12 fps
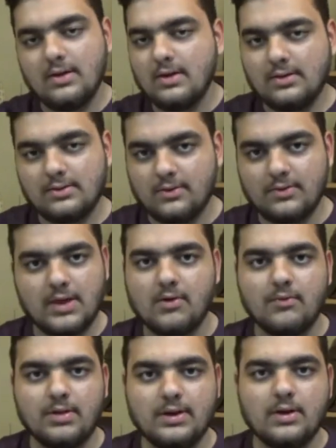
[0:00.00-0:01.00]
So they don't
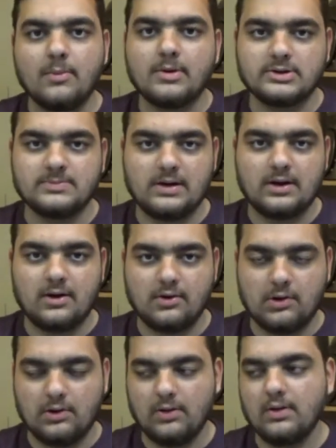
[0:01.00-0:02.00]
really know much about it at
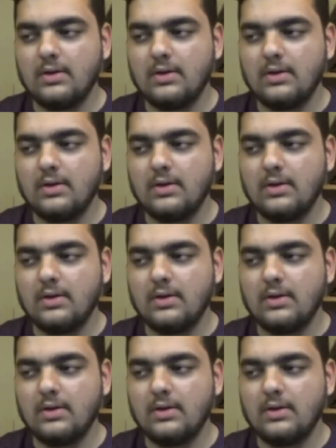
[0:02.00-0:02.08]
all.